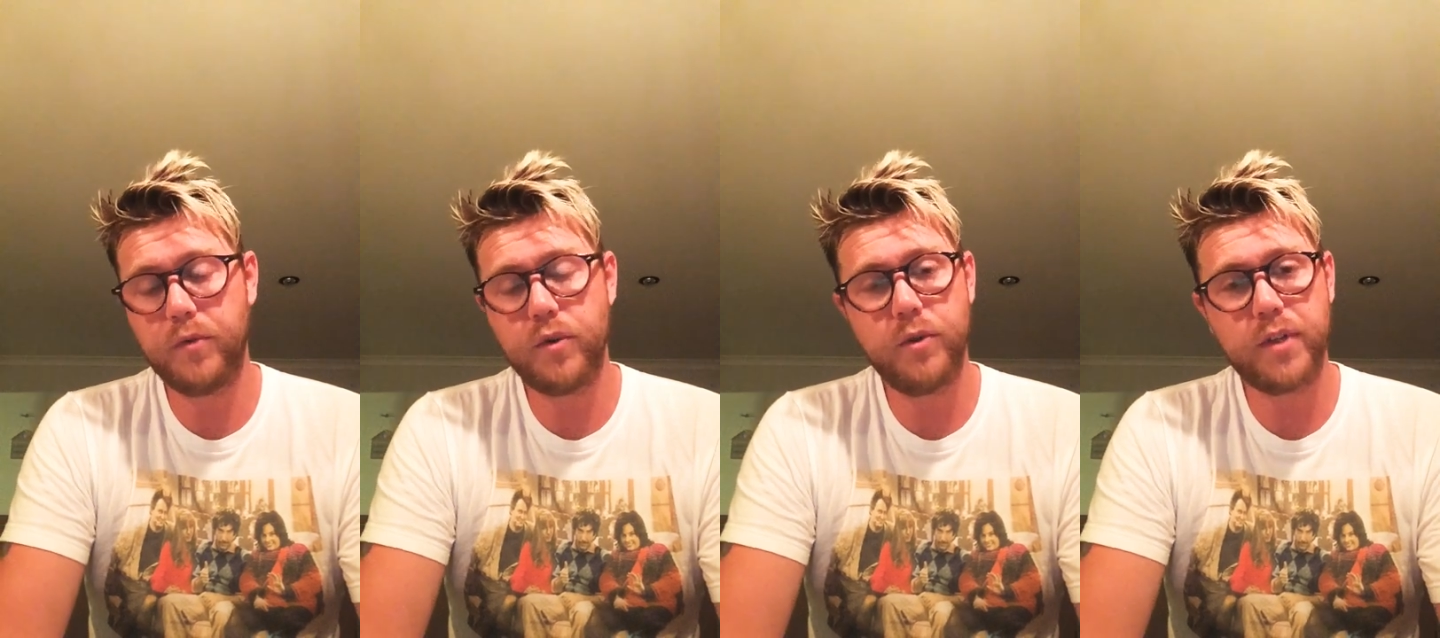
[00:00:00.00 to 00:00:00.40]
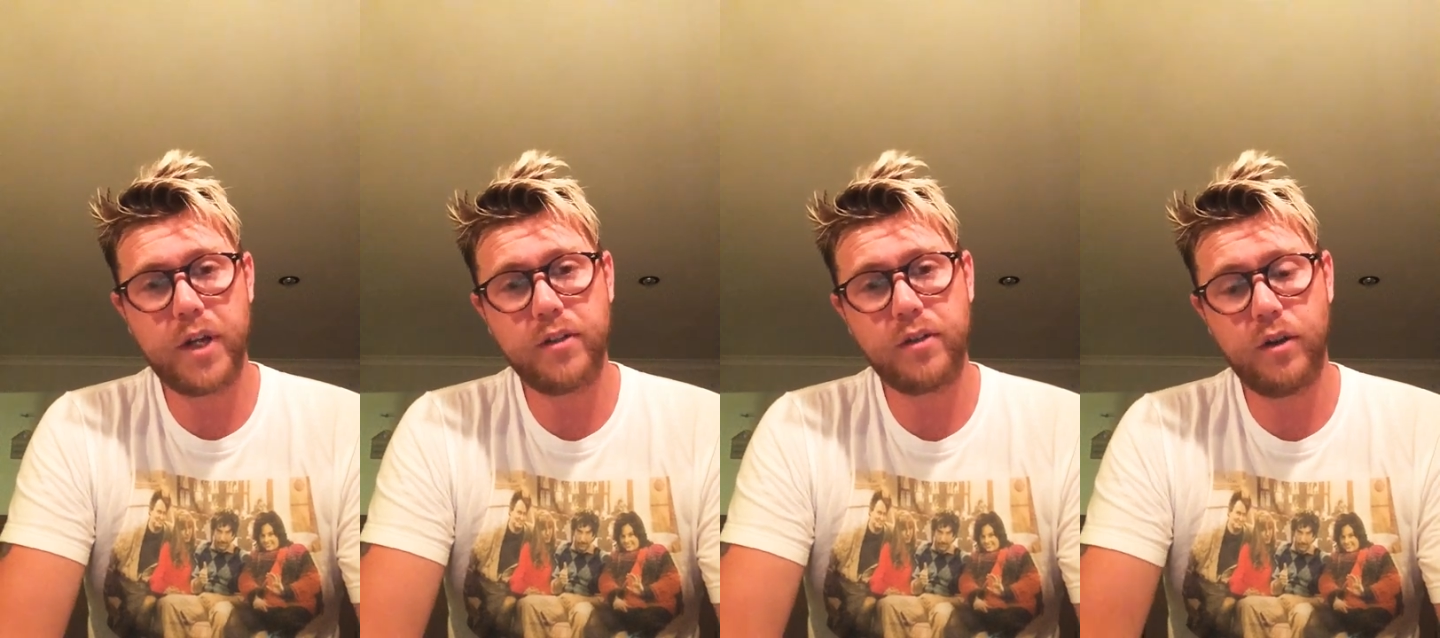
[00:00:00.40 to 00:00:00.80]
use an
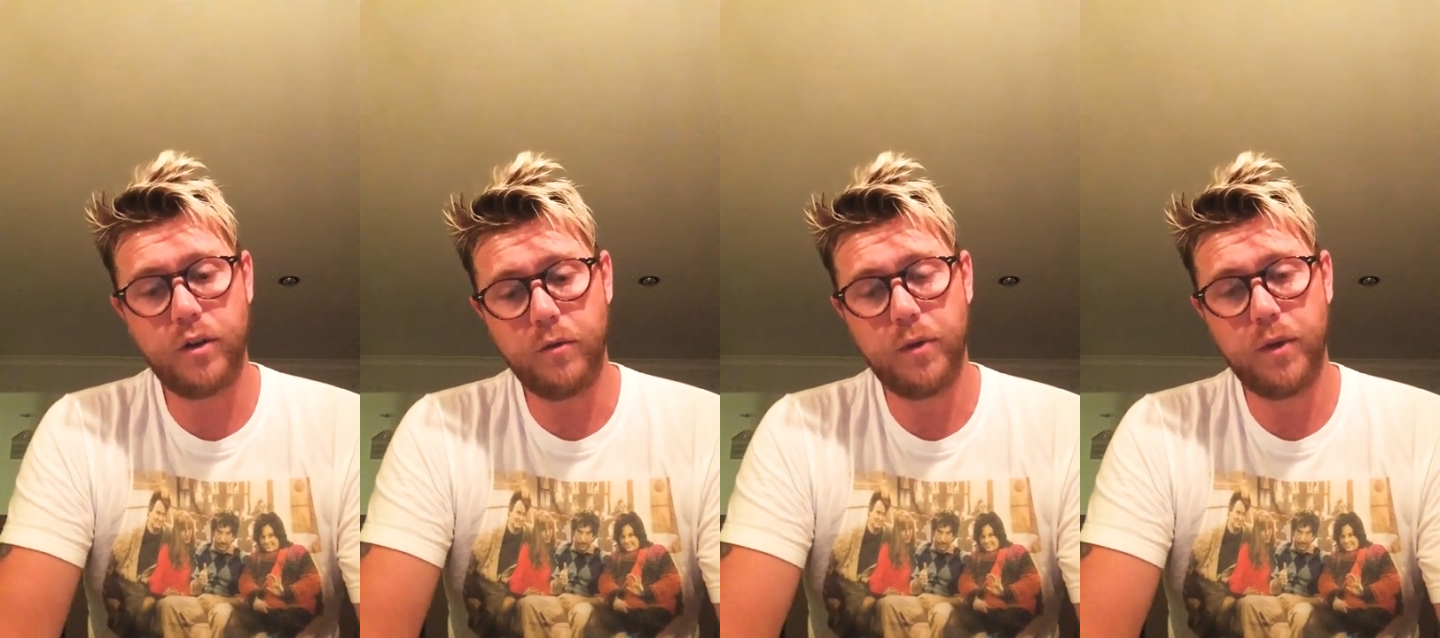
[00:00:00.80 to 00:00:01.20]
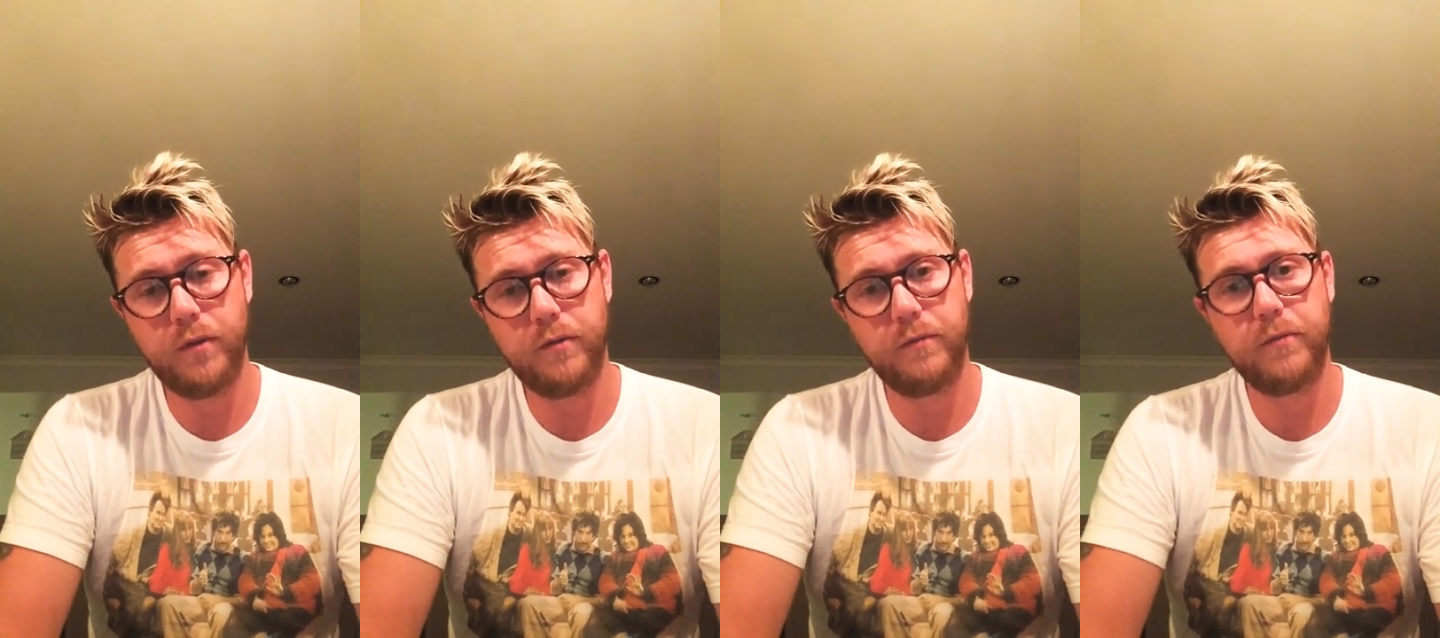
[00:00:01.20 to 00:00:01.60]
ice cube.
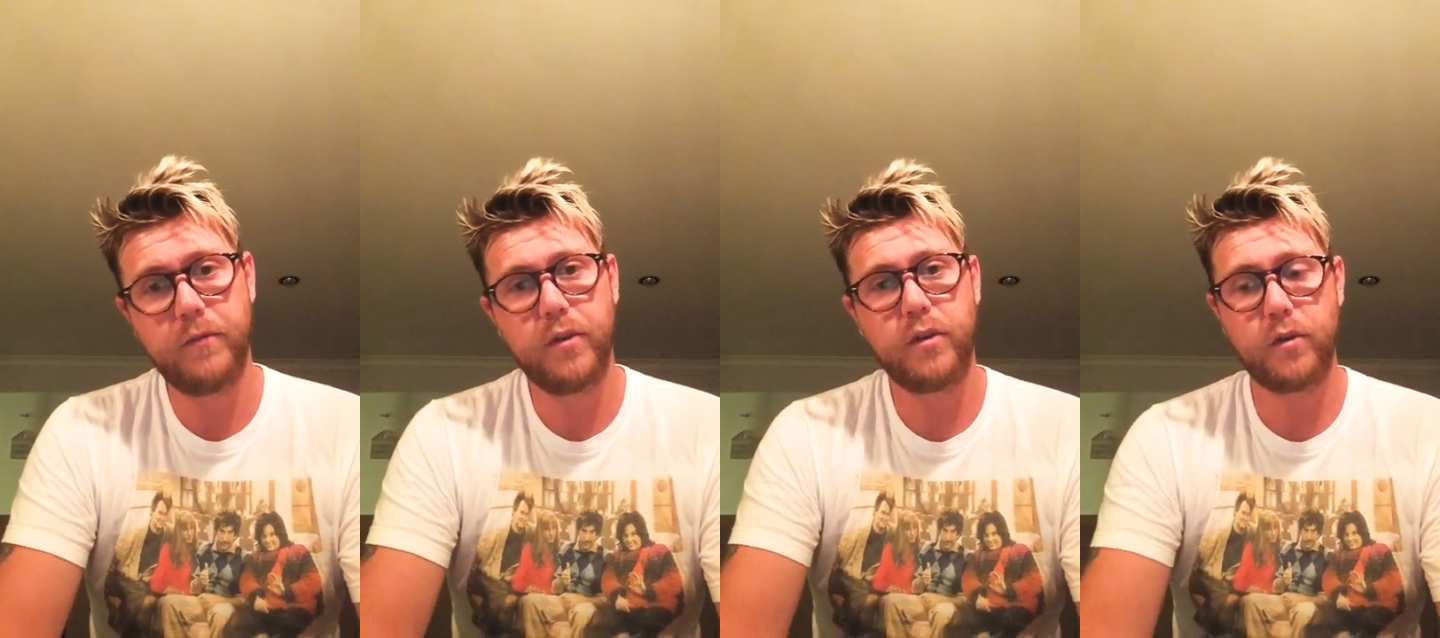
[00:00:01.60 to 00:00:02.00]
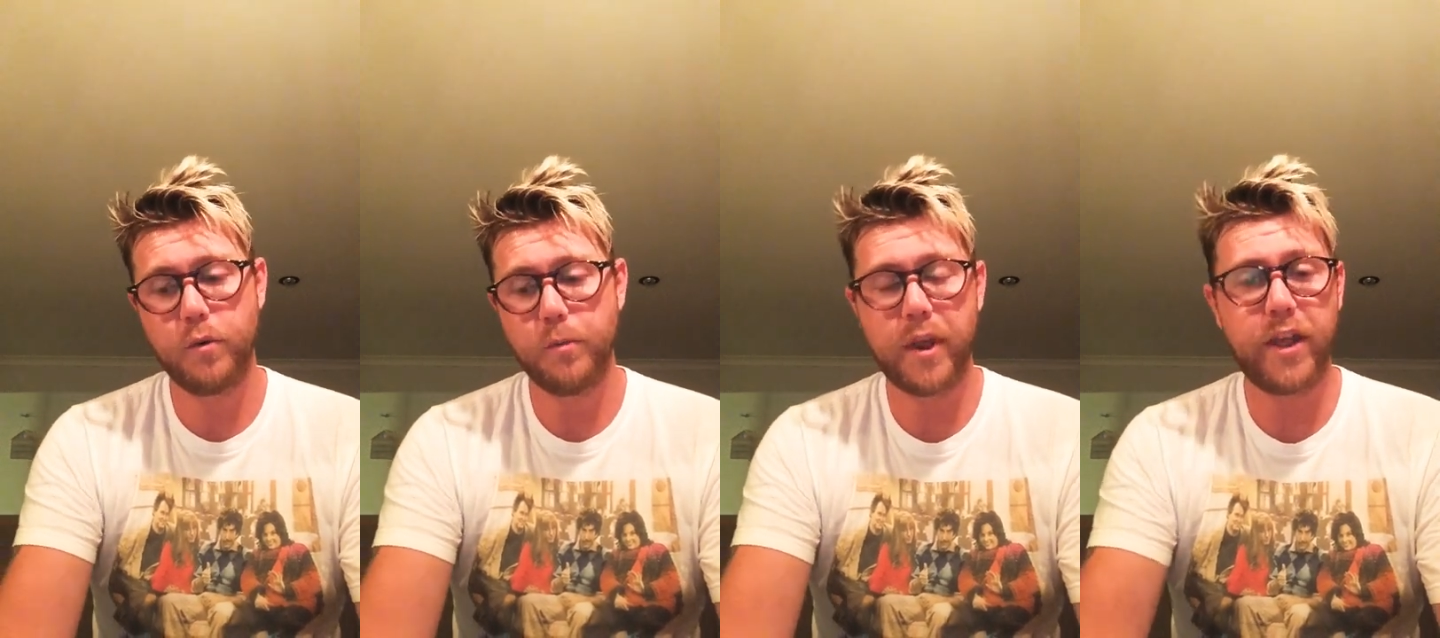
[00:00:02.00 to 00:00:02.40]

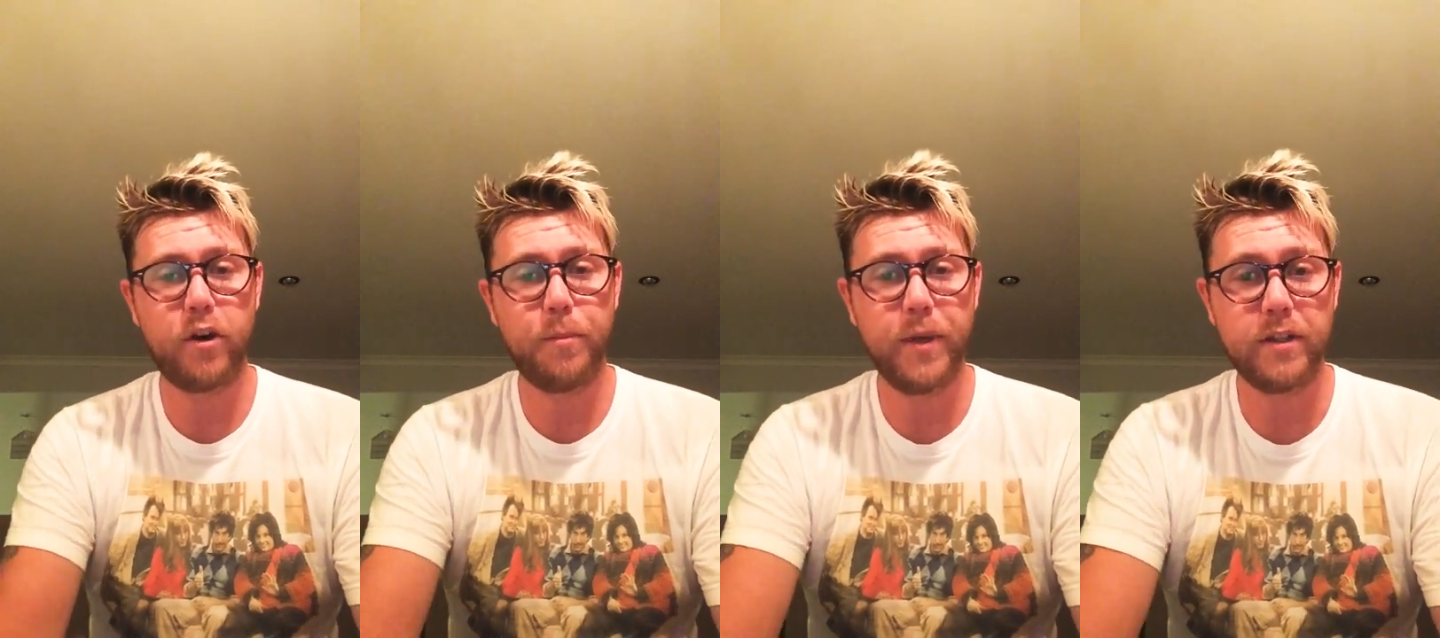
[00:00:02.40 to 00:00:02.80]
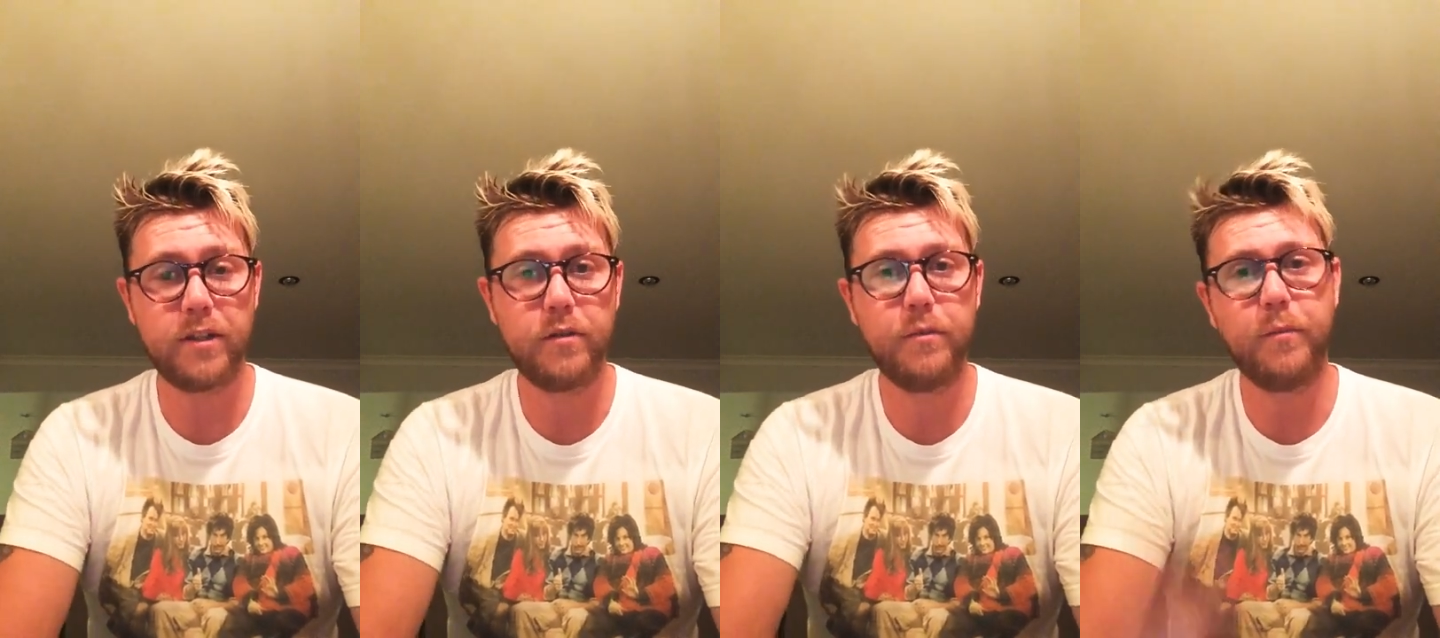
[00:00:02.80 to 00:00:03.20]
Call my
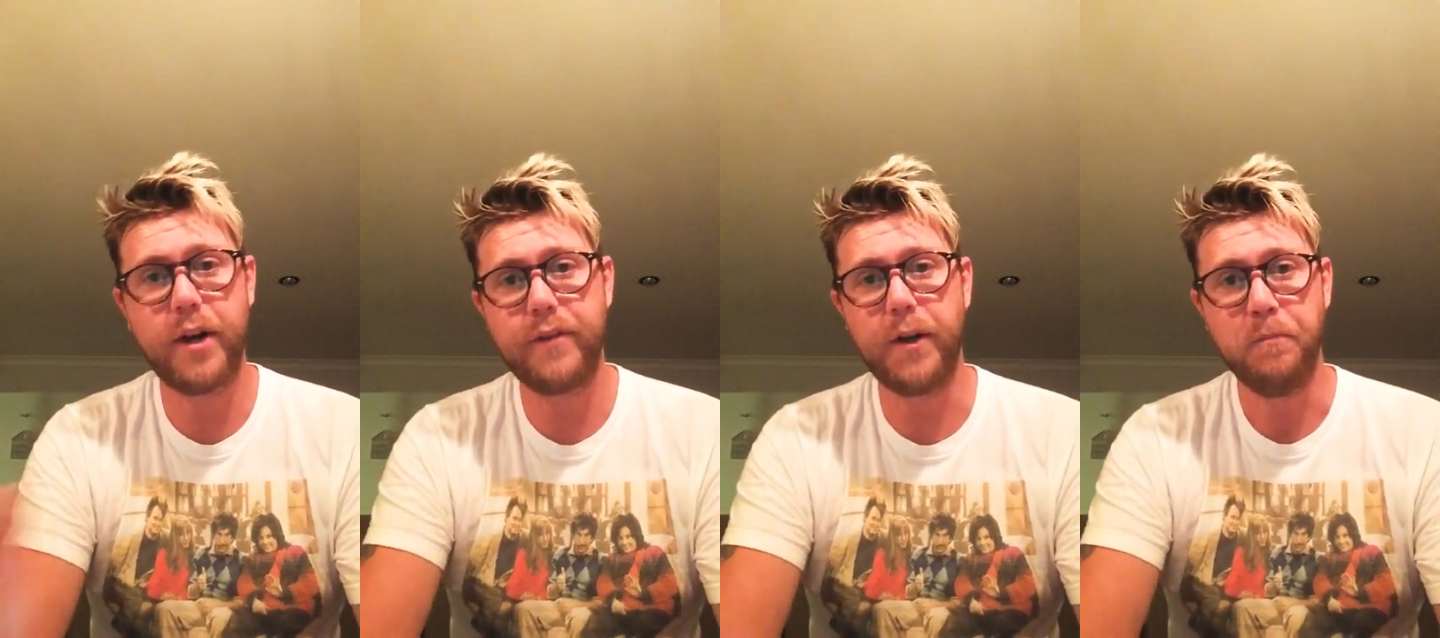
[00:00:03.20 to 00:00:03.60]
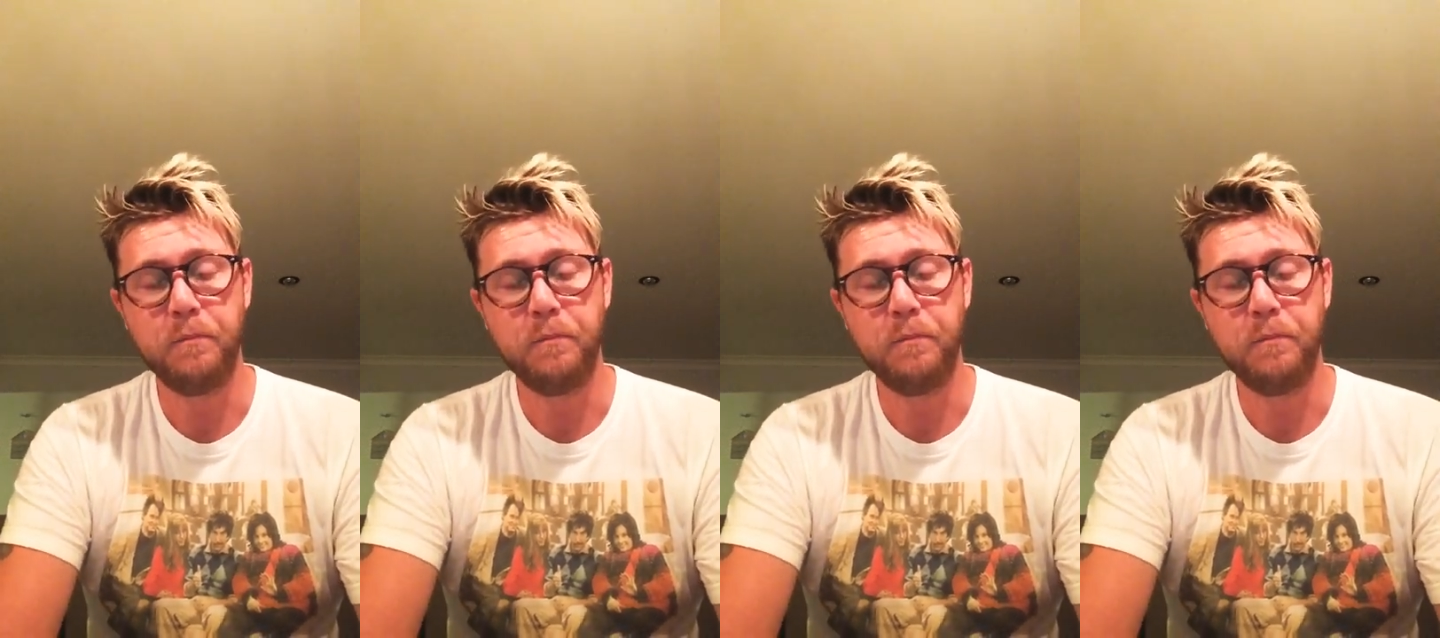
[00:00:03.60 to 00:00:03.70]
therapist. Whatever.